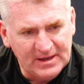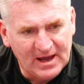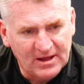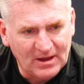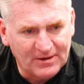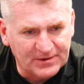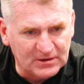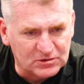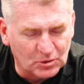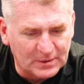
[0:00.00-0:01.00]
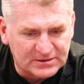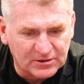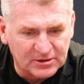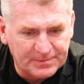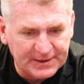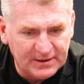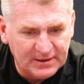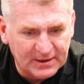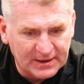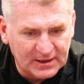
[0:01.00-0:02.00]
Yeah, I, I, think there's always going to
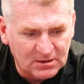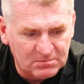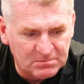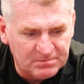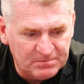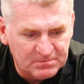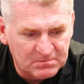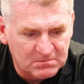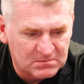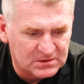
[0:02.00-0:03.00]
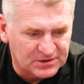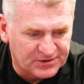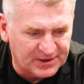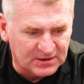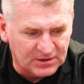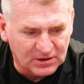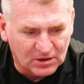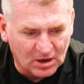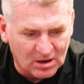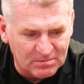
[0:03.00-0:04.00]
be. Um, there's a thing that you
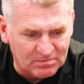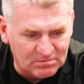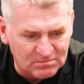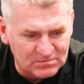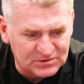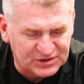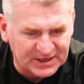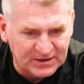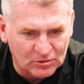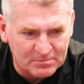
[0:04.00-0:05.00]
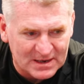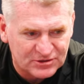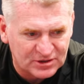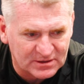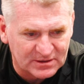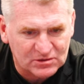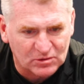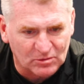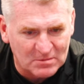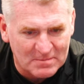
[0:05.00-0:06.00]
can't see or measure, and it's
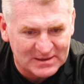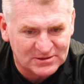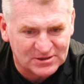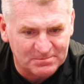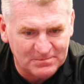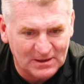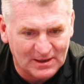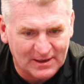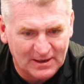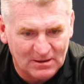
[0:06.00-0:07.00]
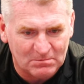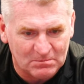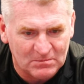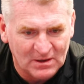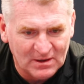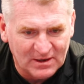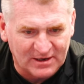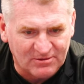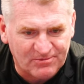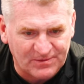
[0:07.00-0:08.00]
called momentum. Um,
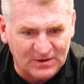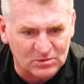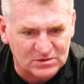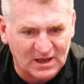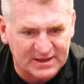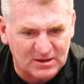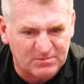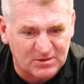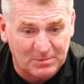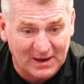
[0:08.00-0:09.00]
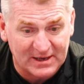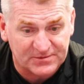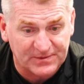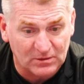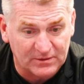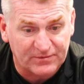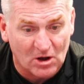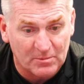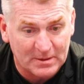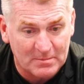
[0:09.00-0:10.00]
and it feels like the, the, players feel they've
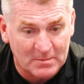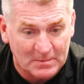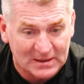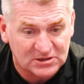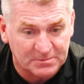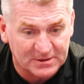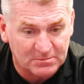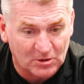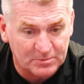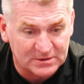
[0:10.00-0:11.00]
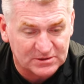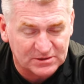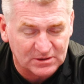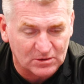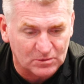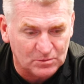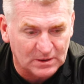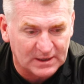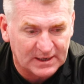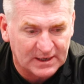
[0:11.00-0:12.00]
got a bit of momentum at the moment. So,
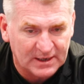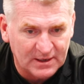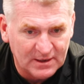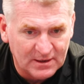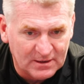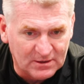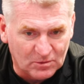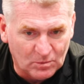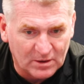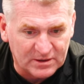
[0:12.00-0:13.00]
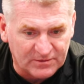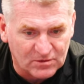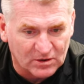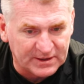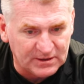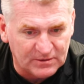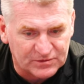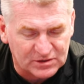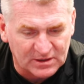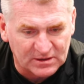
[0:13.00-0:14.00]
uh, you know, while you've got it,
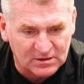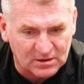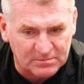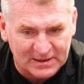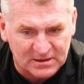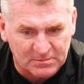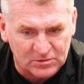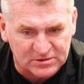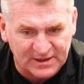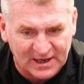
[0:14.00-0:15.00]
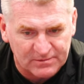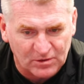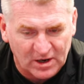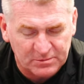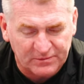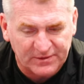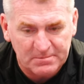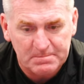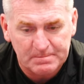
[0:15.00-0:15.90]
you've certainly got to make the most of that and ride with it